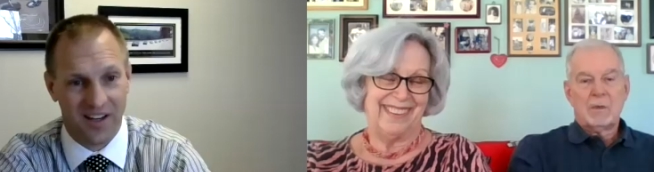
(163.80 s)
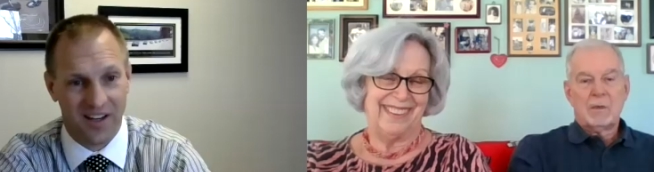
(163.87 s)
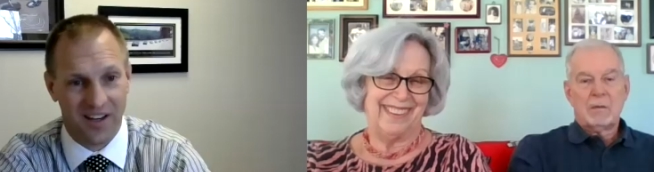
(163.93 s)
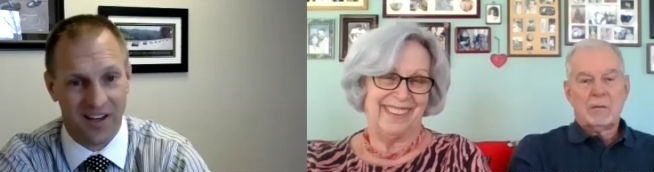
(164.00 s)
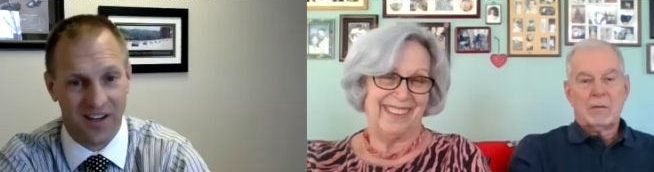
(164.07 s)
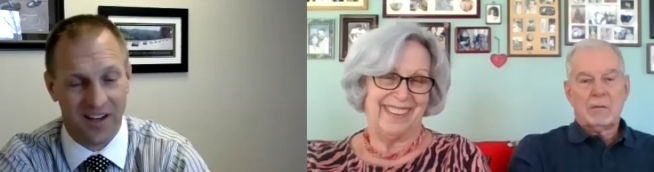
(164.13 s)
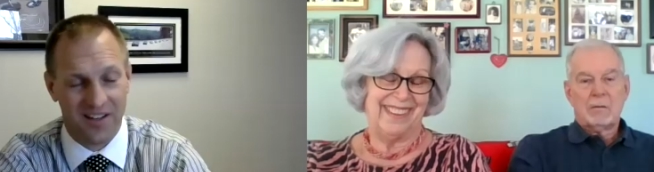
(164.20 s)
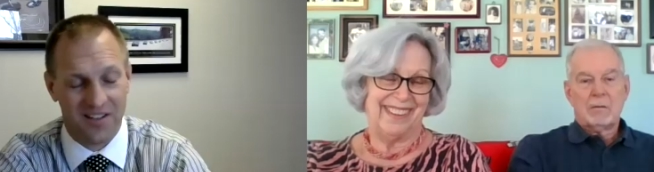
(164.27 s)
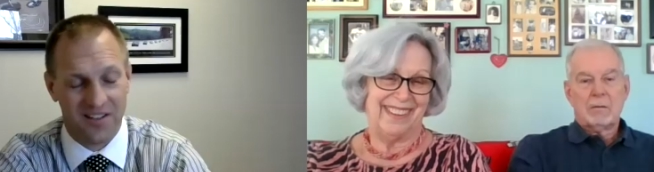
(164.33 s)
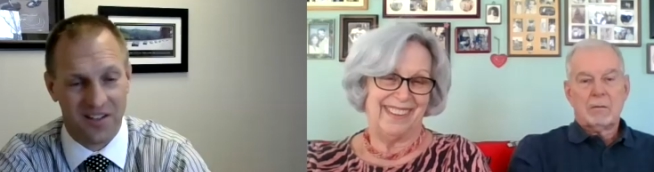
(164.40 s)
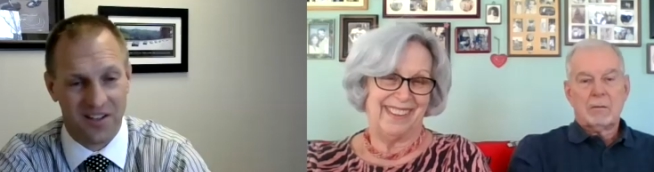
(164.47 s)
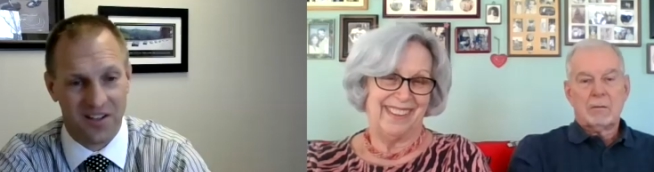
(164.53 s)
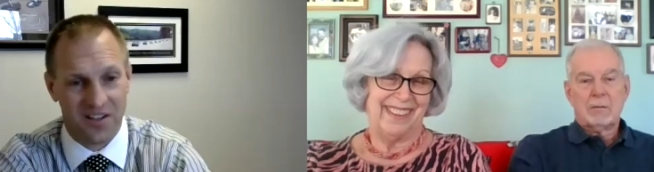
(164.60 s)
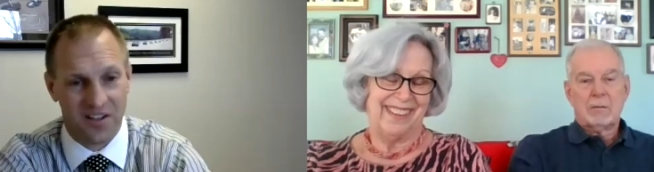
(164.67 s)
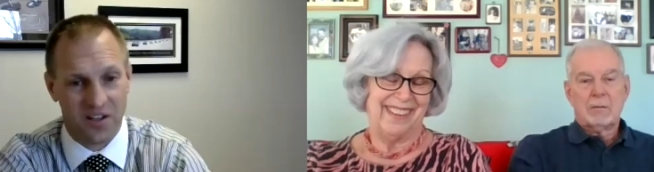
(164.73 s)
Speaker 1: and
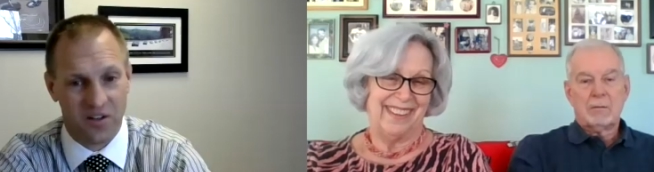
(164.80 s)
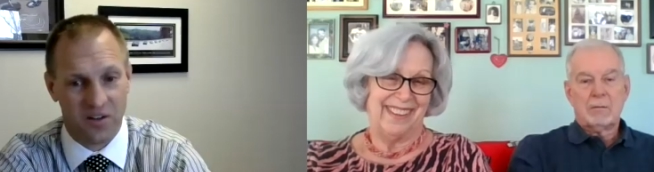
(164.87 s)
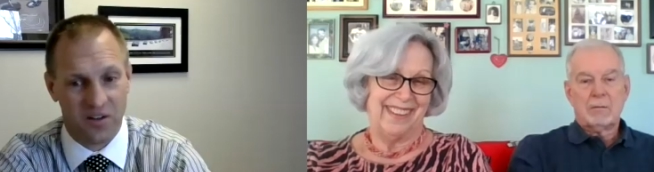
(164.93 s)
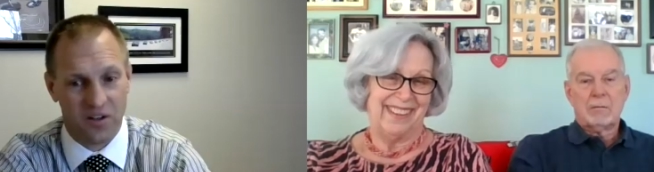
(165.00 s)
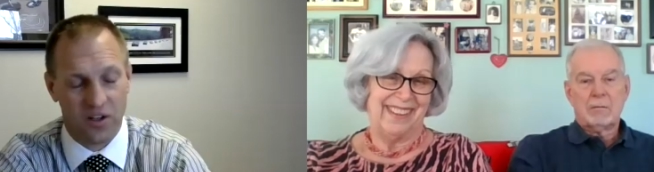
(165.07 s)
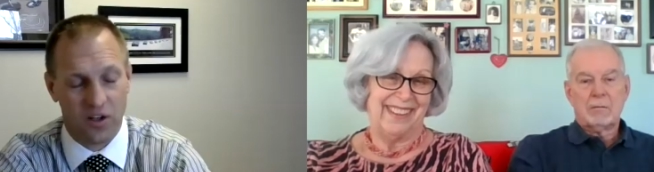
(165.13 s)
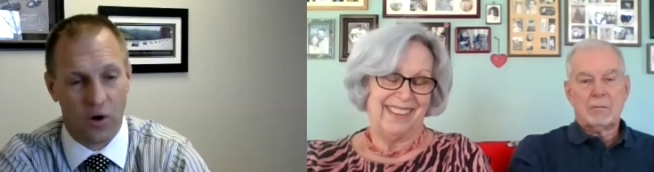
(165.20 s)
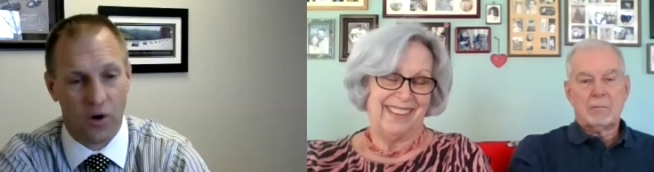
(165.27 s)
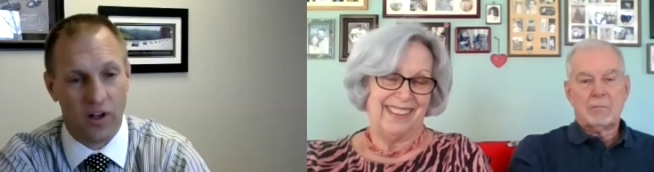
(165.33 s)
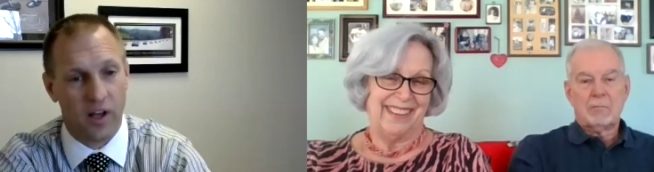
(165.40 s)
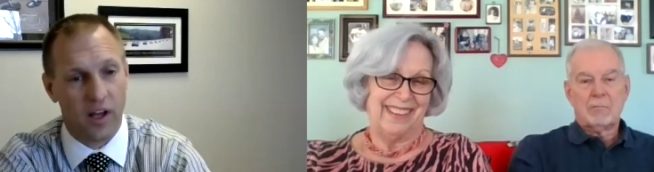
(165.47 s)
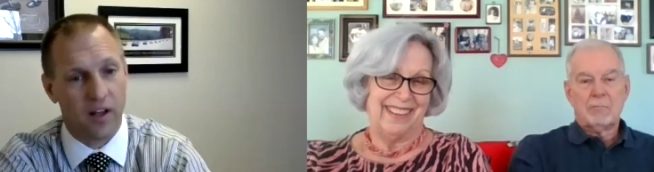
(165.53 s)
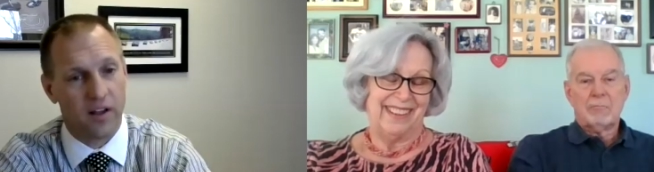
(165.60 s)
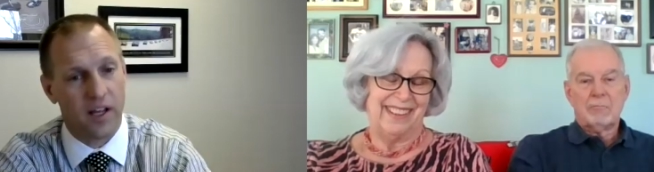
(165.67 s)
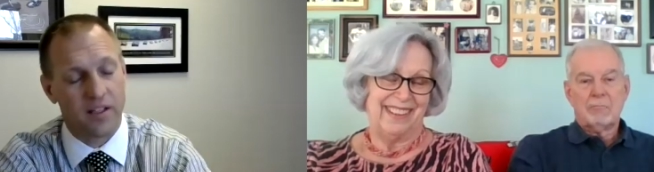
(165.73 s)
uh, you know, and
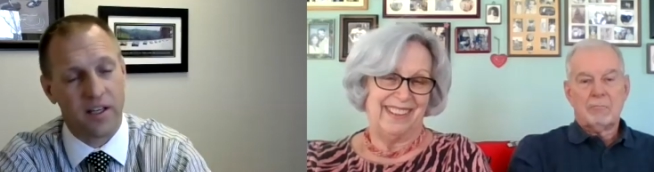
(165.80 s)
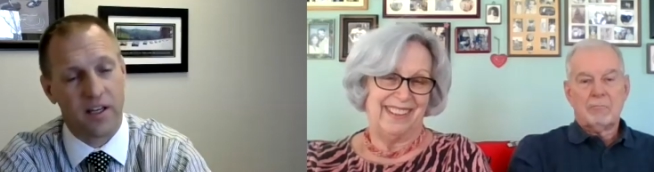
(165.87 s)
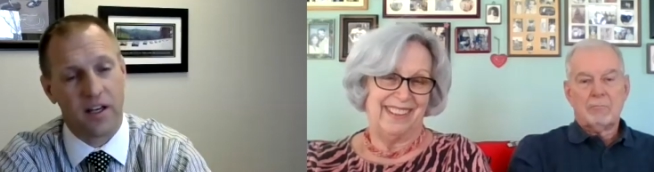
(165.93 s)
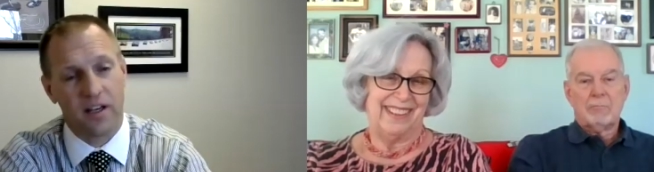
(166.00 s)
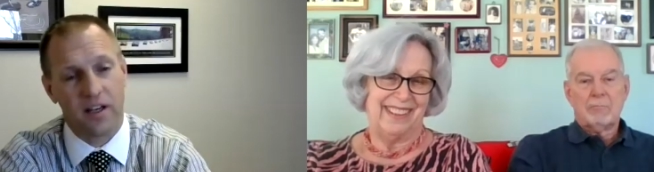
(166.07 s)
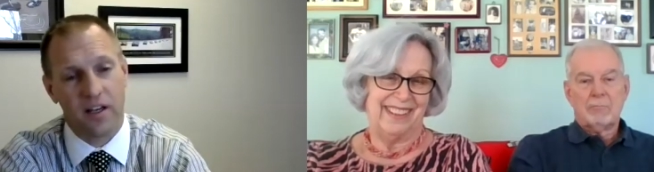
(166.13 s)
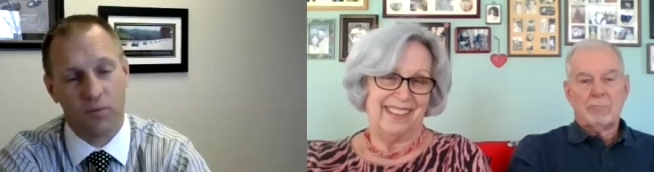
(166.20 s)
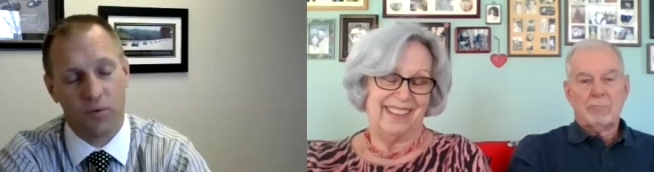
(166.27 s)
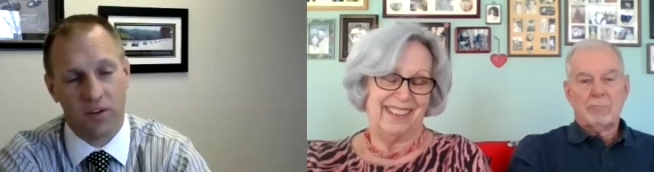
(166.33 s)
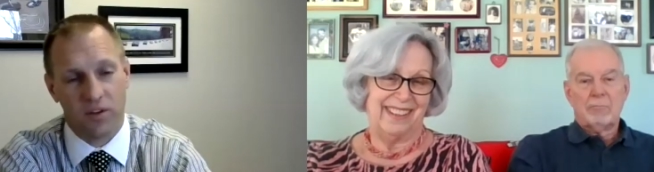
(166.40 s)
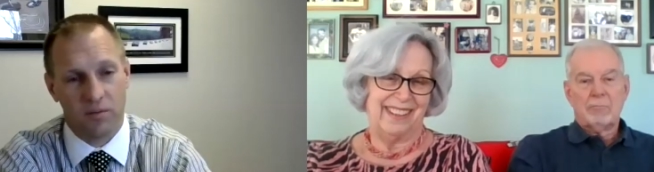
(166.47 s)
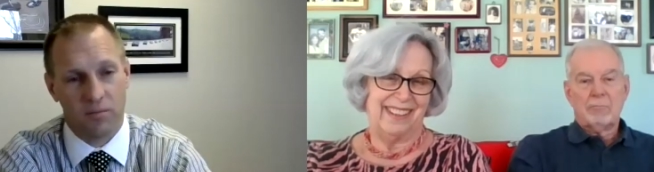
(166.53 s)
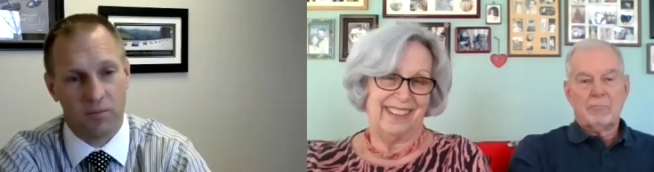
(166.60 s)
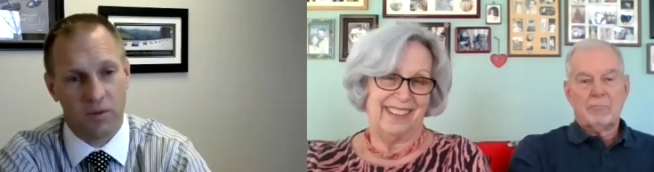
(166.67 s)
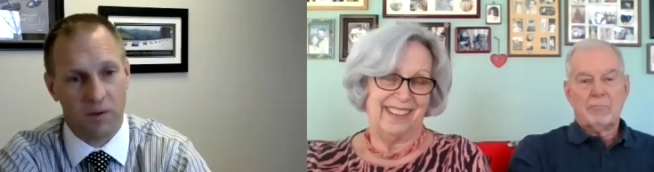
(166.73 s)
and that's kind of neat with
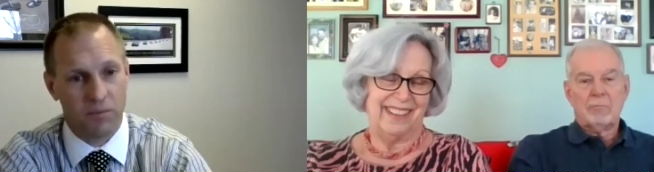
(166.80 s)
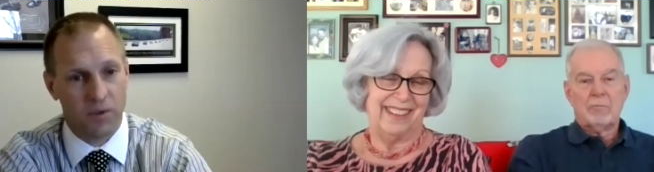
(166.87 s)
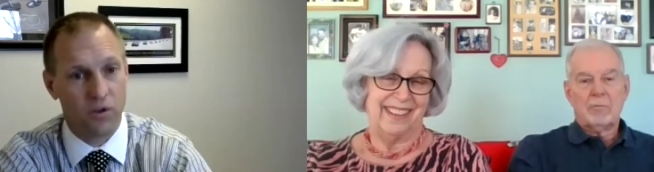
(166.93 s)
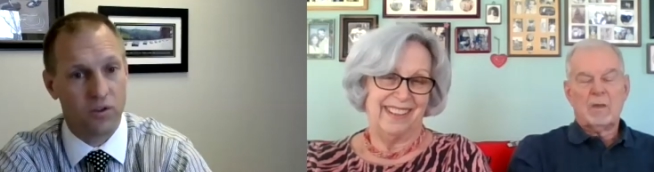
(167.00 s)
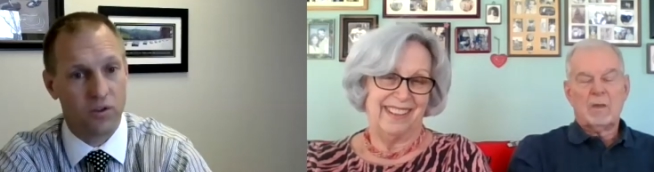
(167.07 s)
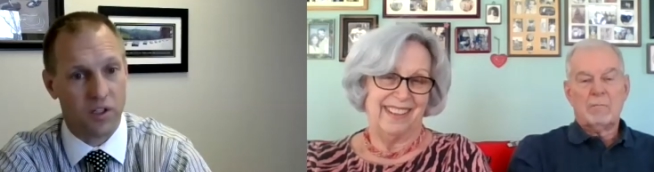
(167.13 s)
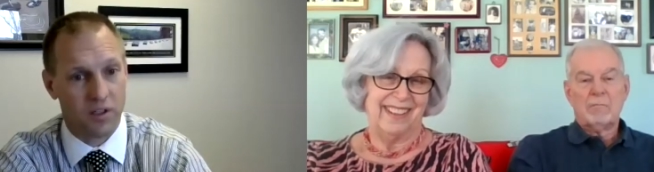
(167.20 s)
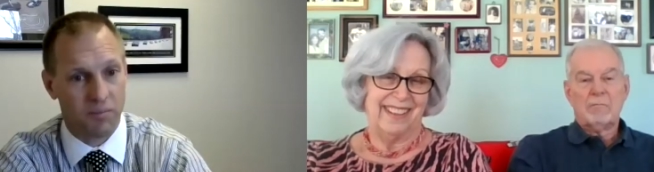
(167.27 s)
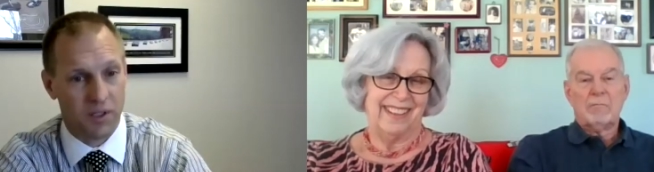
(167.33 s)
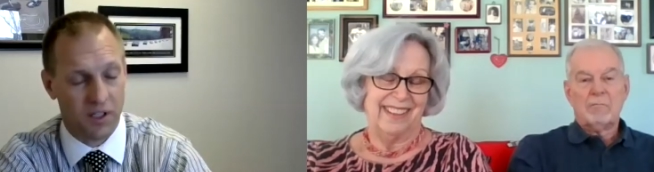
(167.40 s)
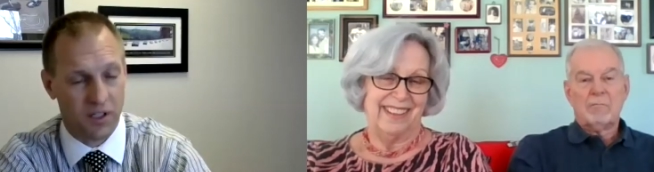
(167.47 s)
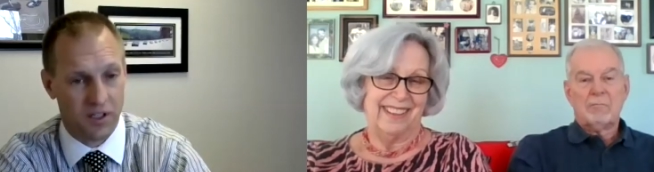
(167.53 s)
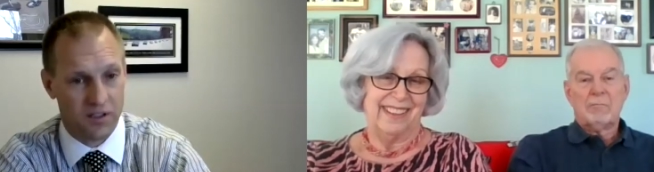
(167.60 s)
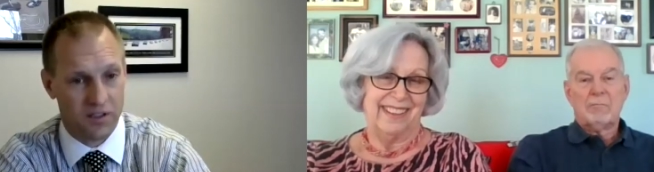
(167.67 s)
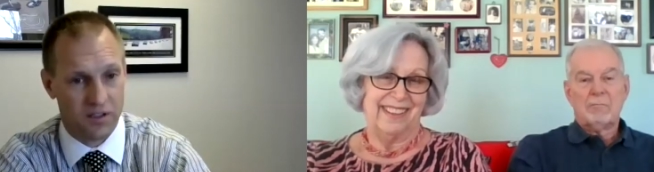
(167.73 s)
the the music
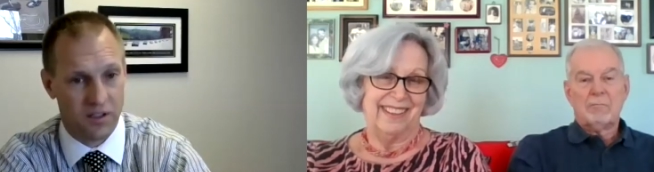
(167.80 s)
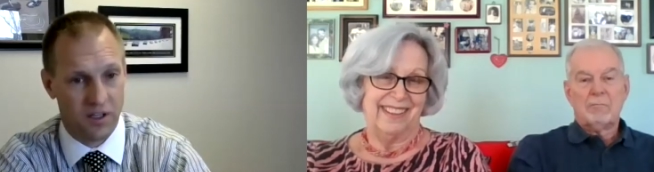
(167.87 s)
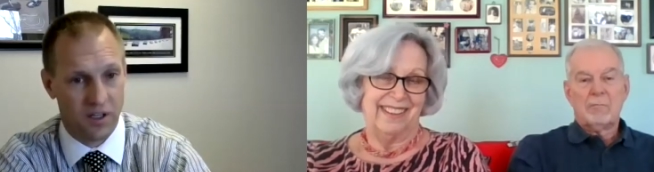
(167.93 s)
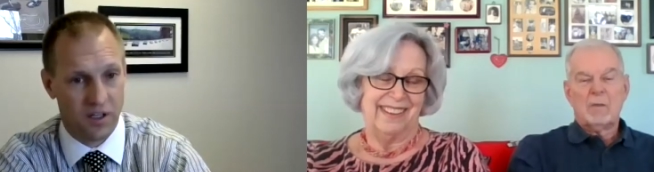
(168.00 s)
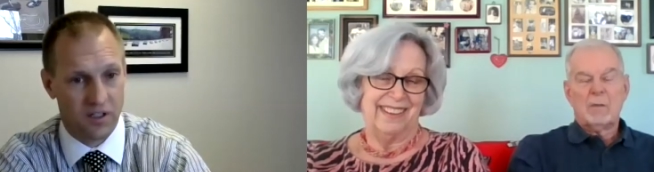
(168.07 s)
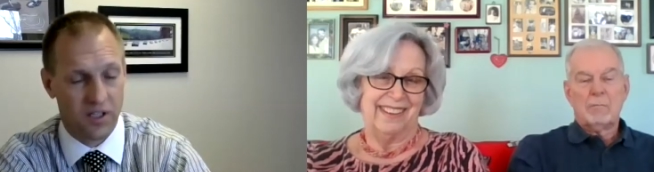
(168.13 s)
because